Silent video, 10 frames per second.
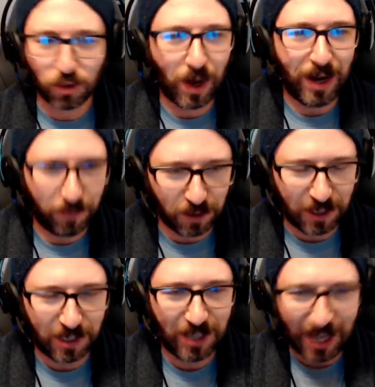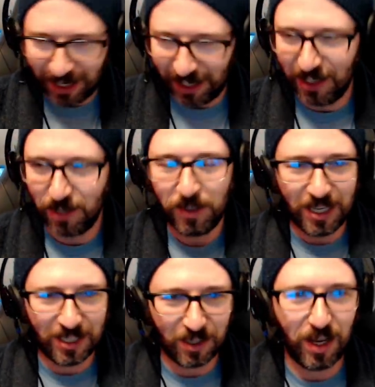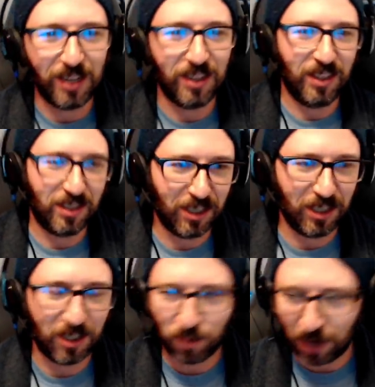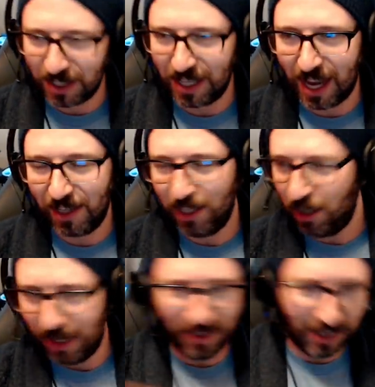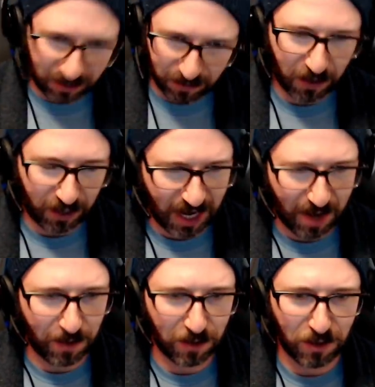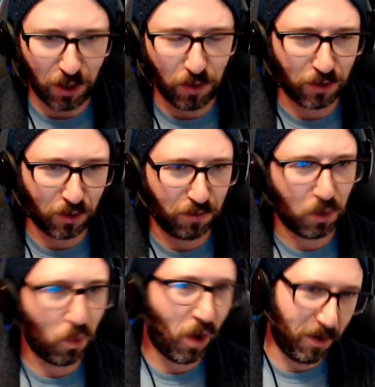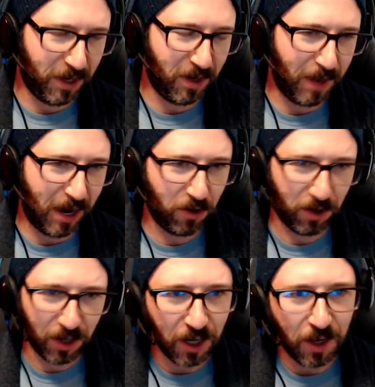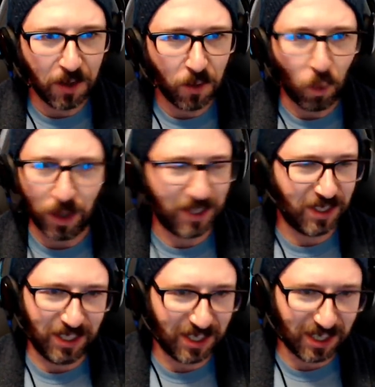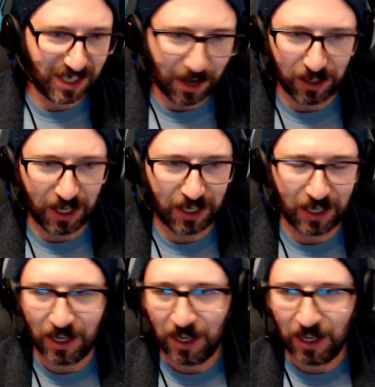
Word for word: right for this setting and this place, and anything that's going to express that, you know, anything's fair game. There's no sort of requirement about what this needs to sound like.